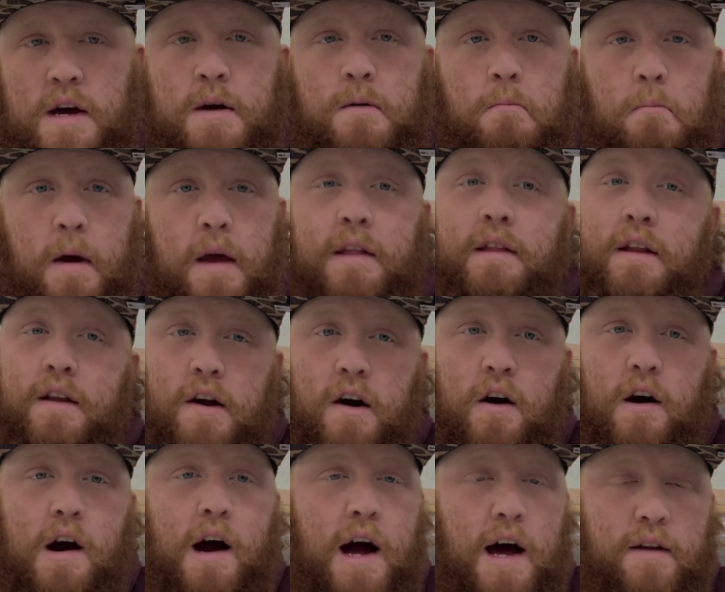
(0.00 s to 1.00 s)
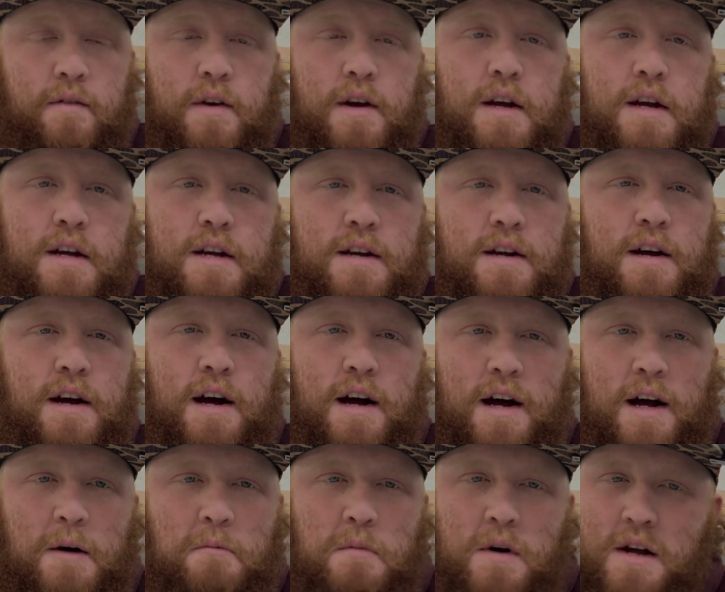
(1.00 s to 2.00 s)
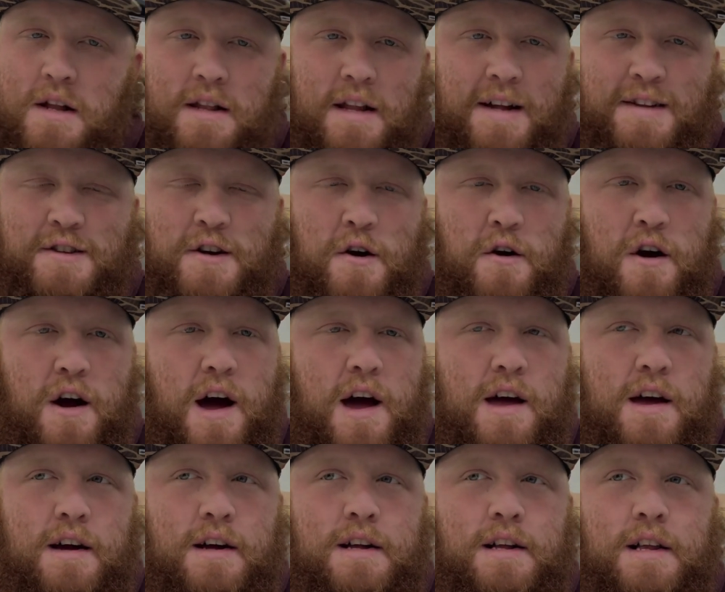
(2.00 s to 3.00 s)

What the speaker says: beat the tar out of it, but that's all right.